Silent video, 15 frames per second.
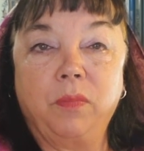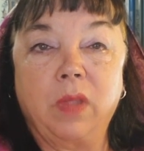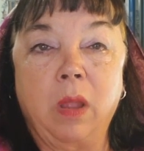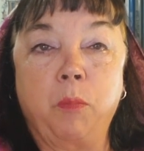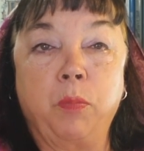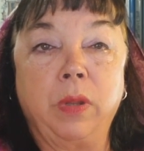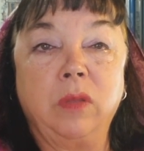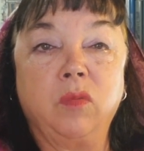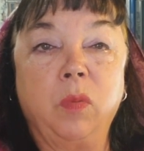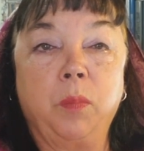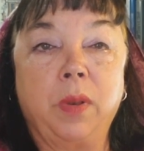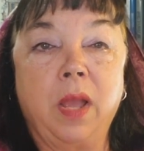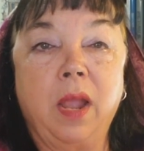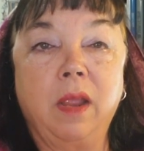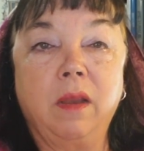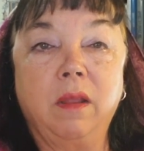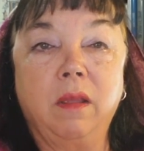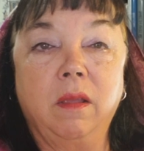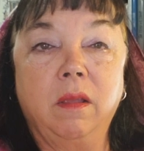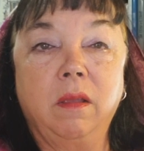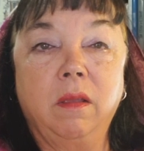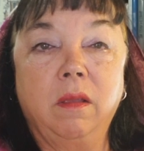A priest replied,
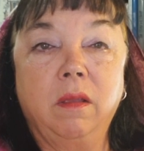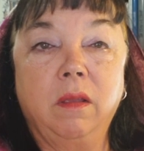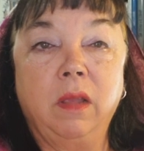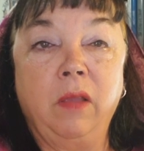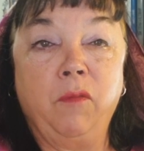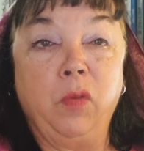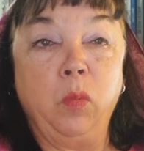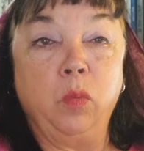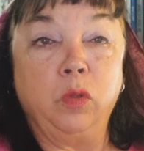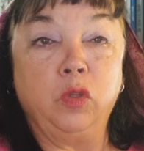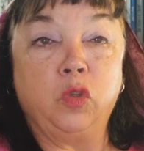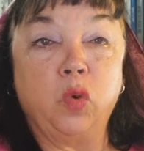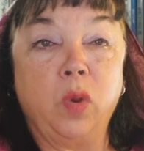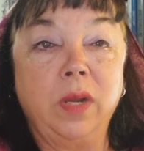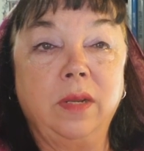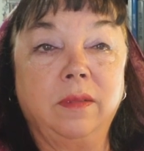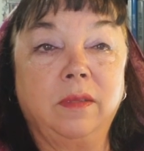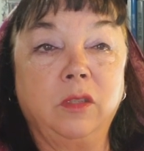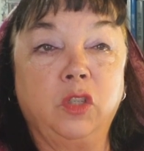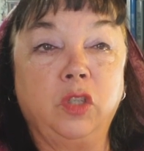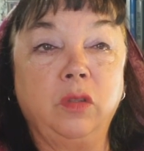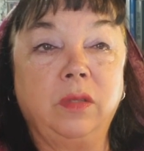"If you will join us
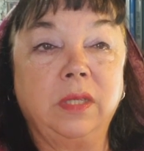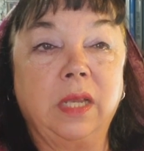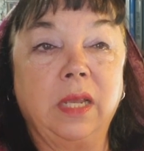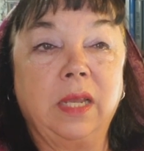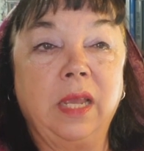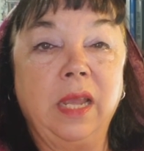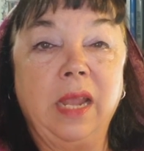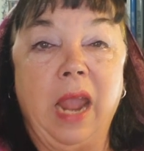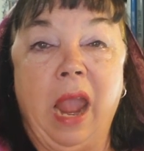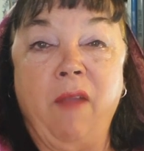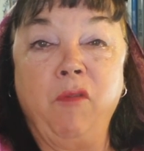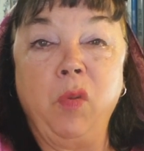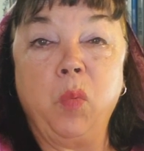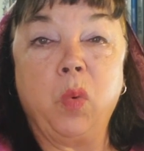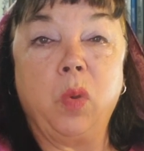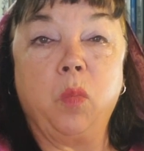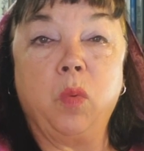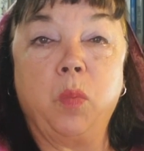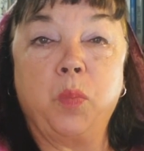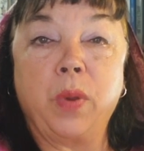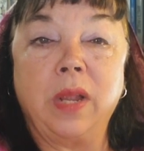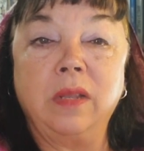in choosing a king, everyone
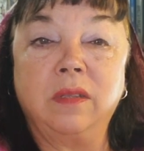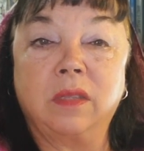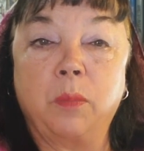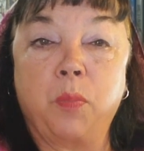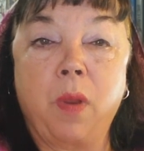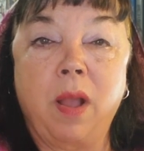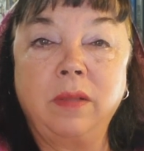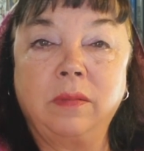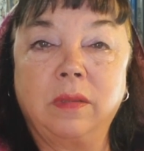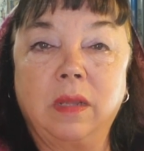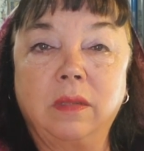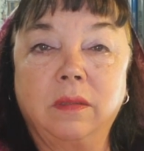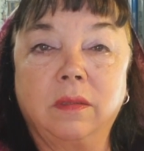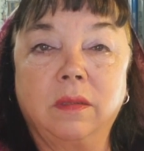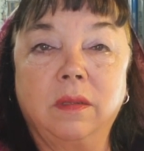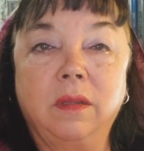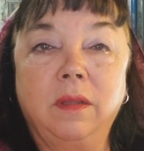will praise the process."